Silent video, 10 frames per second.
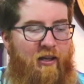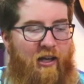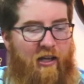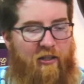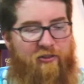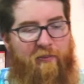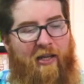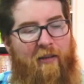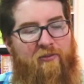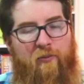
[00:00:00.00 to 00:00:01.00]
Some
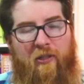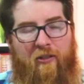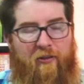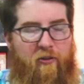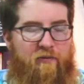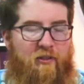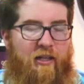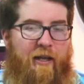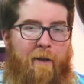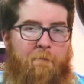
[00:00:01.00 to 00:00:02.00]
games will
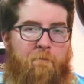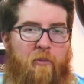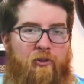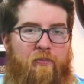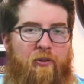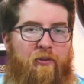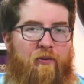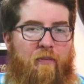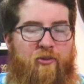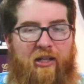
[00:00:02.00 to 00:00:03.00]
overlay multiple
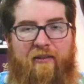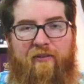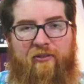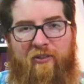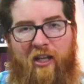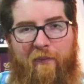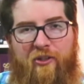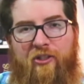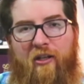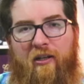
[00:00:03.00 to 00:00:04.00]
objectives on top of
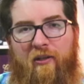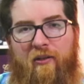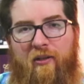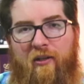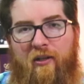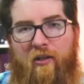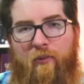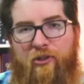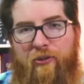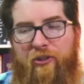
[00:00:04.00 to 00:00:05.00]
each other,
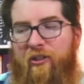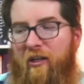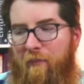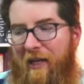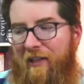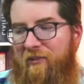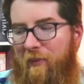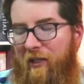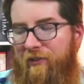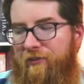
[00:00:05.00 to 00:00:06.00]
which you're trying to
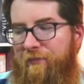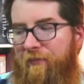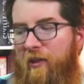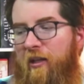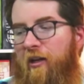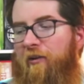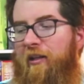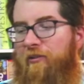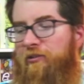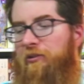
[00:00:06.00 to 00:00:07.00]
maximize. Like
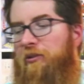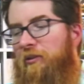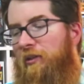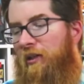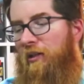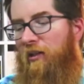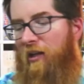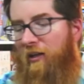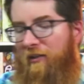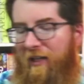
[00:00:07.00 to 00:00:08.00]
Azul
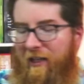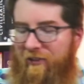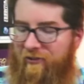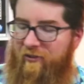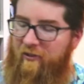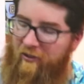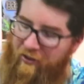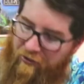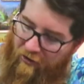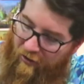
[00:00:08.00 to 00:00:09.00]
has
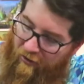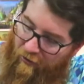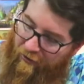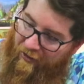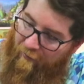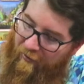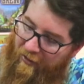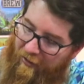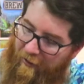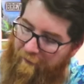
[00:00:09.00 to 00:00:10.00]
you not only completing